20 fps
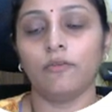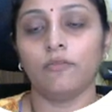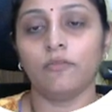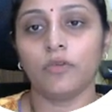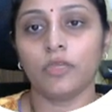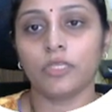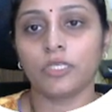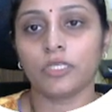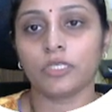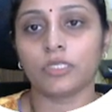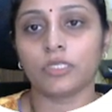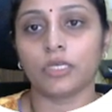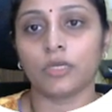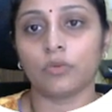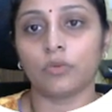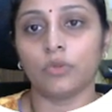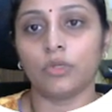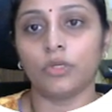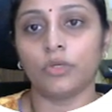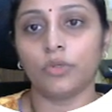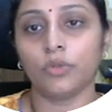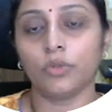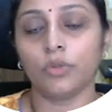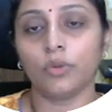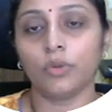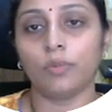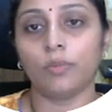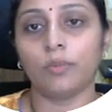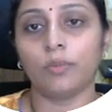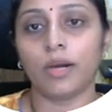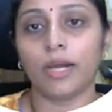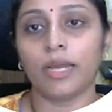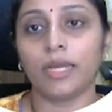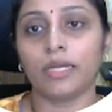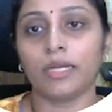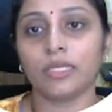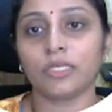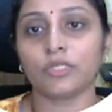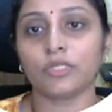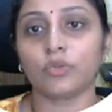which is equal to
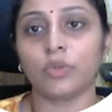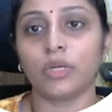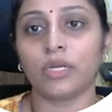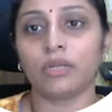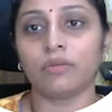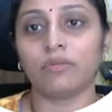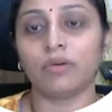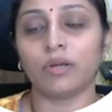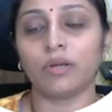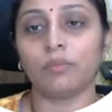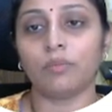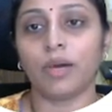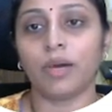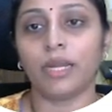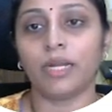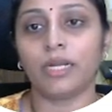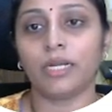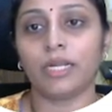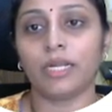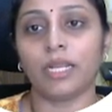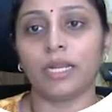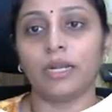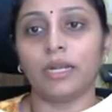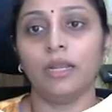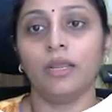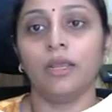minus 21 by 10.